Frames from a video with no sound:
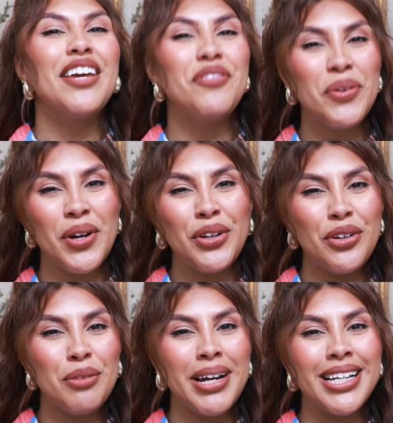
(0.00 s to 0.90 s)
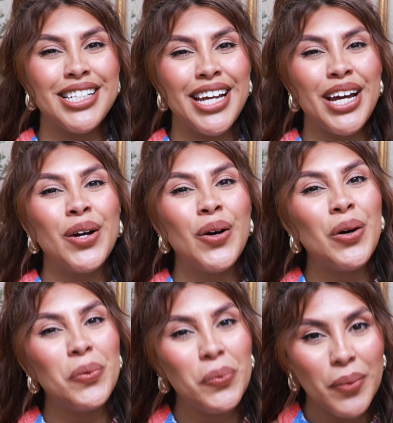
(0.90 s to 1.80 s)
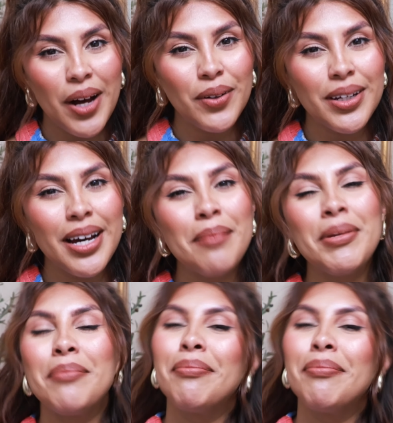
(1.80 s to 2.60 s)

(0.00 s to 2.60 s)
If you are new to my channel, welcome.